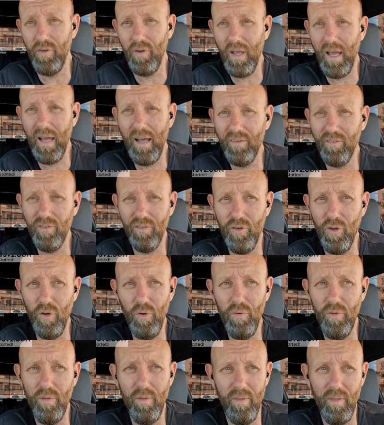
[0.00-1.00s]
And you can't
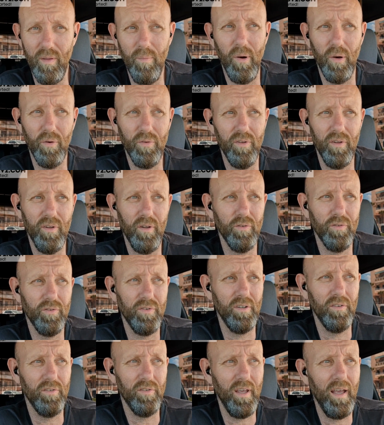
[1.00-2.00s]
do the both of
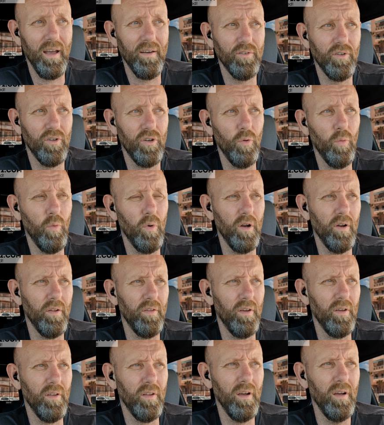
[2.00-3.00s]
those things, so you have to do one
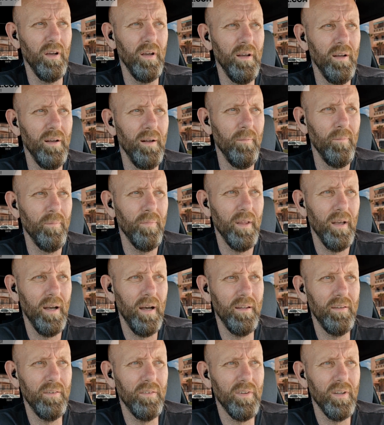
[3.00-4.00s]
or the other.
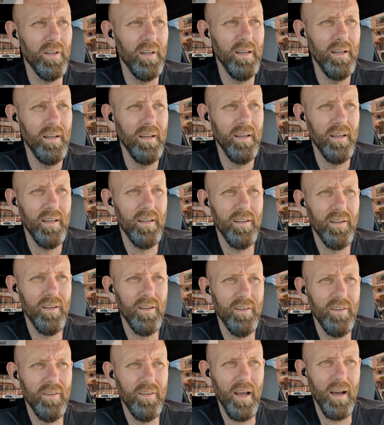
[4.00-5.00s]
And
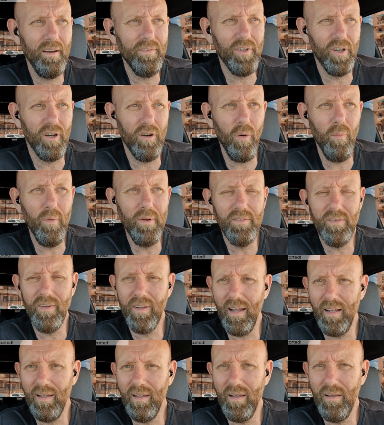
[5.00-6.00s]
you have to grow
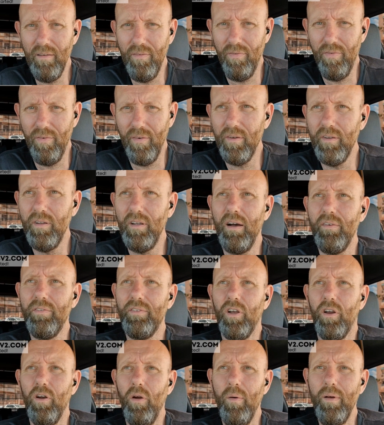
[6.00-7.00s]
into that life. You
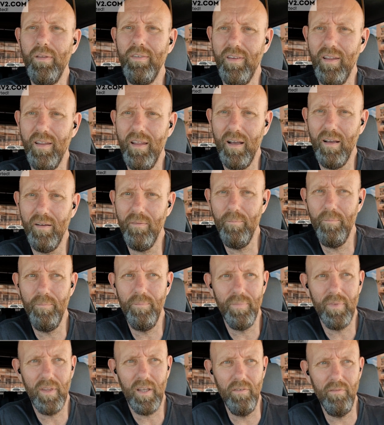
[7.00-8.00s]
have to grow into that
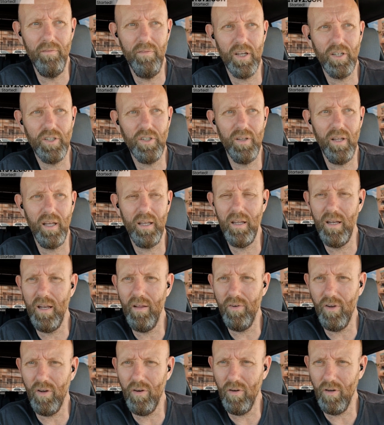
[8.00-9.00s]
conviction that you're
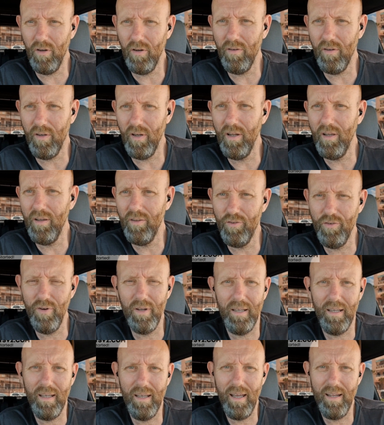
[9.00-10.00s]
never going to
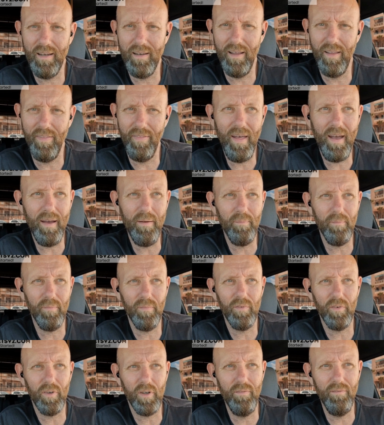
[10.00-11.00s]
drink again. And that
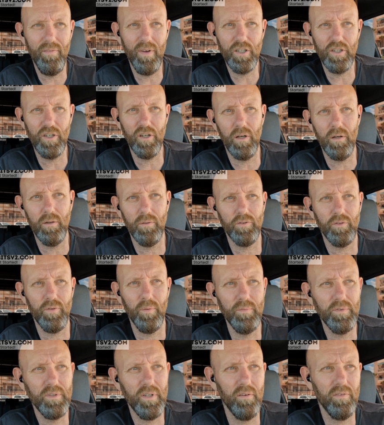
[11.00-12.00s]
conviction comes
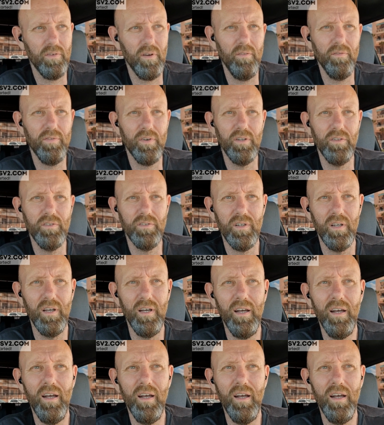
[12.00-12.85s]
from self-confidence.